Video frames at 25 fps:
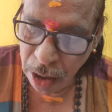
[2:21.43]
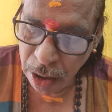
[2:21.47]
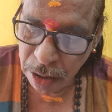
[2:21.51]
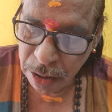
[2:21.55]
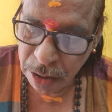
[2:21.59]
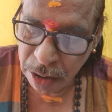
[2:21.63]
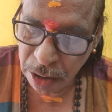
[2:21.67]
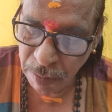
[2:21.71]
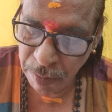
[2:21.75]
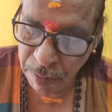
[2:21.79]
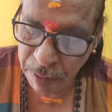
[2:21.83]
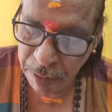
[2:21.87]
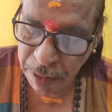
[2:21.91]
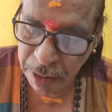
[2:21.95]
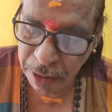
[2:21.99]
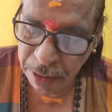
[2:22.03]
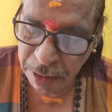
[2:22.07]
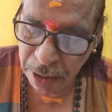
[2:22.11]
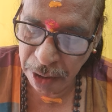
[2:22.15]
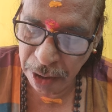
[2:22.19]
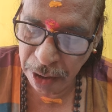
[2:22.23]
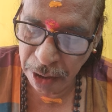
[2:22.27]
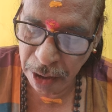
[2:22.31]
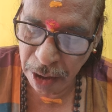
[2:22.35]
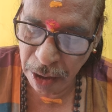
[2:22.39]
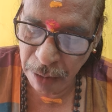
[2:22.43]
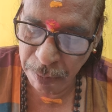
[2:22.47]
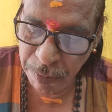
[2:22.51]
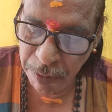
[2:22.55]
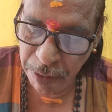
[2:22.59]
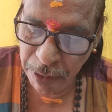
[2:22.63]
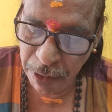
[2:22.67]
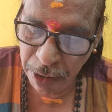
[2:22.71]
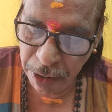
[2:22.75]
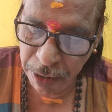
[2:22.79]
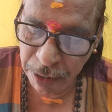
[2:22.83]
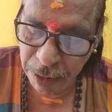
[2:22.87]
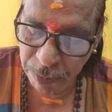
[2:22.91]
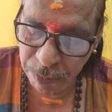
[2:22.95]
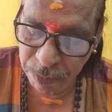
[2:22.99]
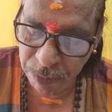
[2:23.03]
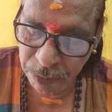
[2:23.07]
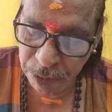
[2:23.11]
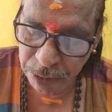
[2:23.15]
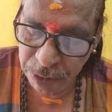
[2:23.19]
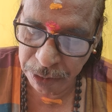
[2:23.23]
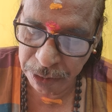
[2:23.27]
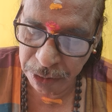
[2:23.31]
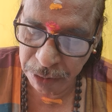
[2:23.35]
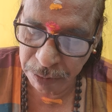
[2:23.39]
seventy-three A B
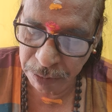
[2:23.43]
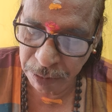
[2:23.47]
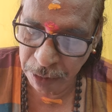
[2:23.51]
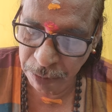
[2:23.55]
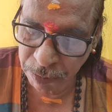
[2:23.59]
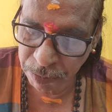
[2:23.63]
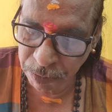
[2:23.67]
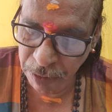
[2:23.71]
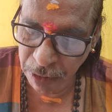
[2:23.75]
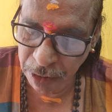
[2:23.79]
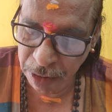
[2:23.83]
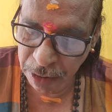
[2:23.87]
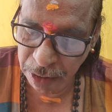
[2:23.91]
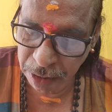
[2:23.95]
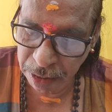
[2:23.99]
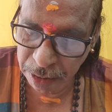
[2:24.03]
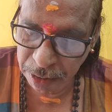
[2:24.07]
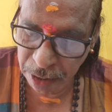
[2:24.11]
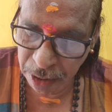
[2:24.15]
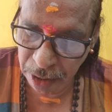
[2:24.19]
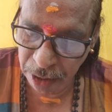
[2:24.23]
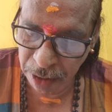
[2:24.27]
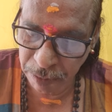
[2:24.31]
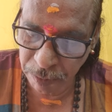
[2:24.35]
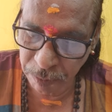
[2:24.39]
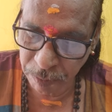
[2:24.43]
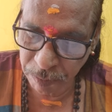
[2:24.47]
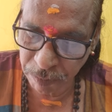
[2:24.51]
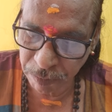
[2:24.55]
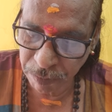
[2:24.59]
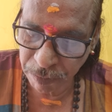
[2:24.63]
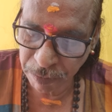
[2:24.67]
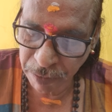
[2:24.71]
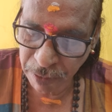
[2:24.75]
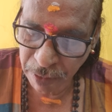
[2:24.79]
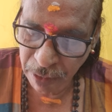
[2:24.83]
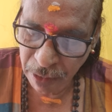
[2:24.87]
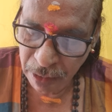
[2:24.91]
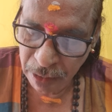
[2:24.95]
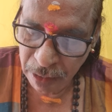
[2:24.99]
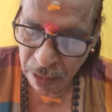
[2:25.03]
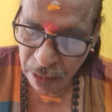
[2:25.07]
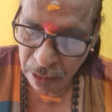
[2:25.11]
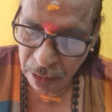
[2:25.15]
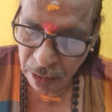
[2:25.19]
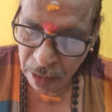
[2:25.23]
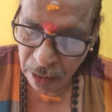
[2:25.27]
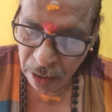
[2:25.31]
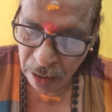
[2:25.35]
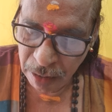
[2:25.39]
eighty-four C one forty-three
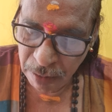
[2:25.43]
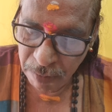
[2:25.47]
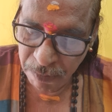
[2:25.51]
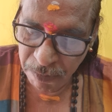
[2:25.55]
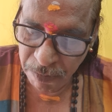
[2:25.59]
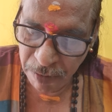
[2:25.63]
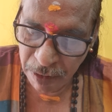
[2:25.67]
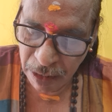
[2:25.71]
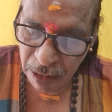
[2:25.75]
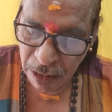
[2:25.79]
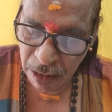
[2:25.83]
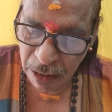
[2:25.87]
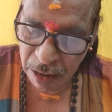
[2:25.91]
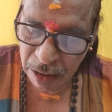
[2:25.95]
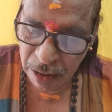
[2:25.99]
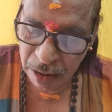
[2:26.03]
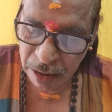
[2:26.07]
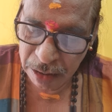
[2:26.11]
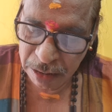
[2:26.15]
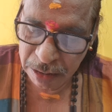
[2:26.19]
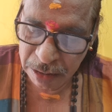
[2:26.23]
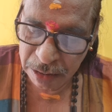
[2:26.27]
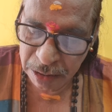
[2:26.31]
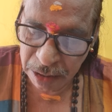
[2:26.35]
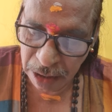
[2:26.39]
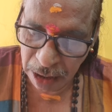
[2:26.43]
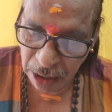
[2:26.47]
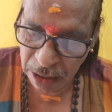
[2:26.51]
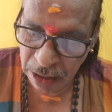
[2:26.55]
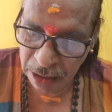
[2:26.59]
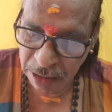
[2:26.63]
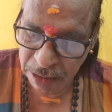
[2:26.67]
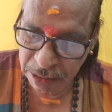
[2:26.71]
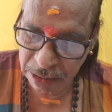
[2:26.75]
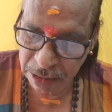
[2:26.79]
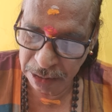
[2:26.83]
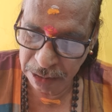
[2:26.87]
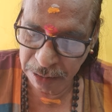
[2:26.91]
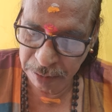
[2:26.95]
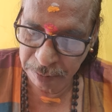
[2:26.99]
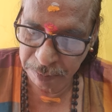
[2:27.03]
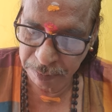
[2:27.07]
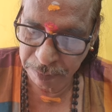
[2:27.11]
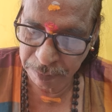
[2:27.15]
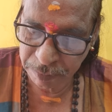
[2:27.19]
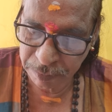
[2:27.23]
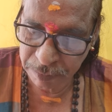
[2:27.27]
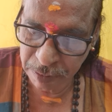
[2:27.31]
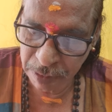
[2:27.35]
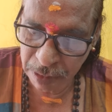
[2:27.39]
were challenged.
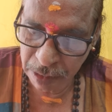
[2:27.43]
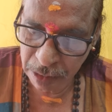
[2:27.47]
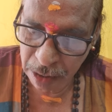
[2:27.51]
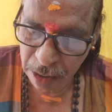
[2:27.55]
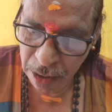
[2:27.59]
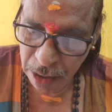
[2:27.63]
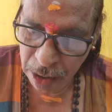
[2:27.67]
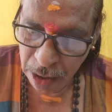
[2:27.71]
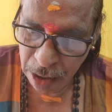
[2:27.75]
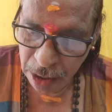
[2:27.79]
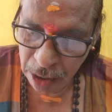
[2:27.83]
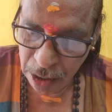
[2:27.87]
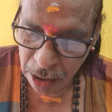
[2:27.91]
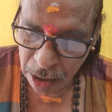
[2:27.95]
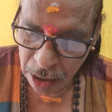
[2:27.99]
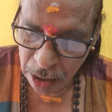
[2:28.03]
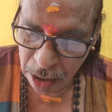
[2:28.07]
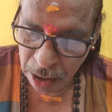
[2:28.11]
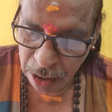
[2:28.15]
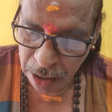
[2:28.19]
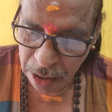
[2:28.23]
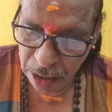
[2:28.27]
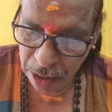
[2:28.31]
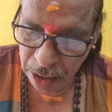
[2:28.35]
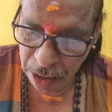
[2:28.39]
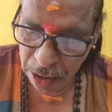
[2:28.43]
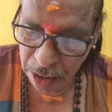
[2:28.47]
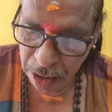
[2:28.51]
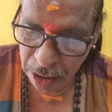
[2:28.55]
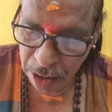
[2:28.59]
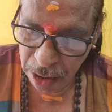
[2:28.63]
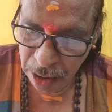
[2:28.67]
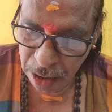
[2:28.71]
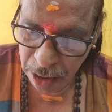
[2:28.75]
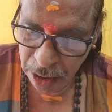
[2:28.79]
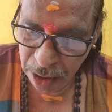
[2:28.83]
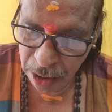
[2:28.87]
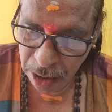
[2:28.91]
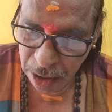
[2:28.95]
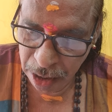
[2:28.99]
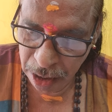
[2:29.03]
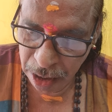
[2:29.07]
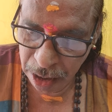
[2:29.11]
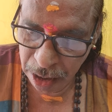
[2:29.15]
The